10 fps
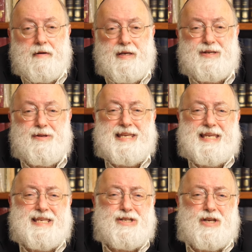So this
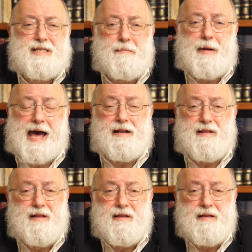isn't just a
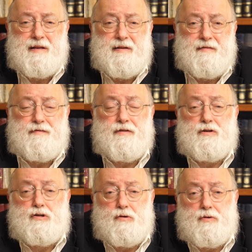battle for the
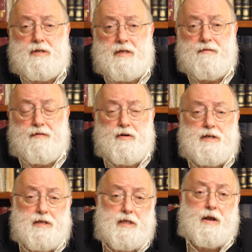Jews
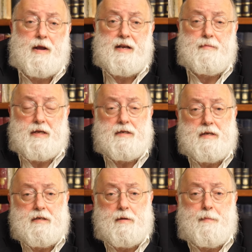versus their enemies.
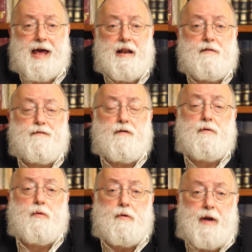It's a battle
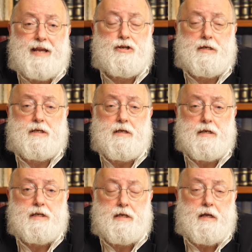for
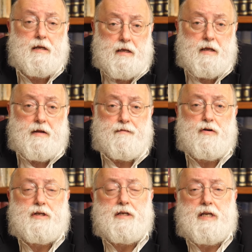righteousness
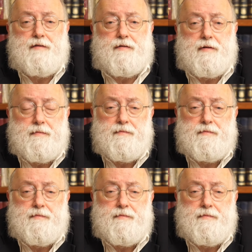versus evil.